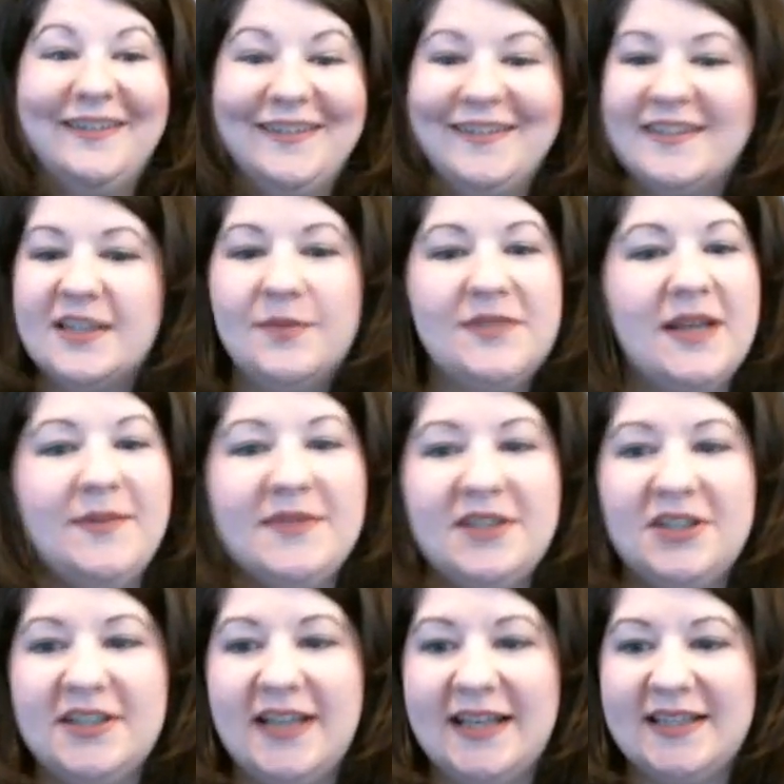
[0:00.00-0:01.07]
Sometimes it
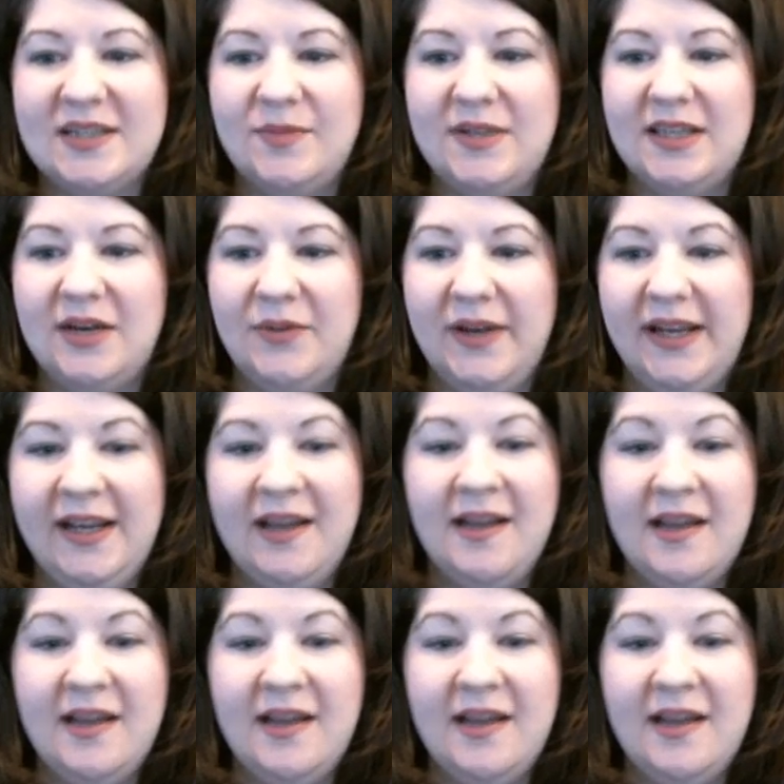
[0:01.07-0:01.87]
just has to be that way.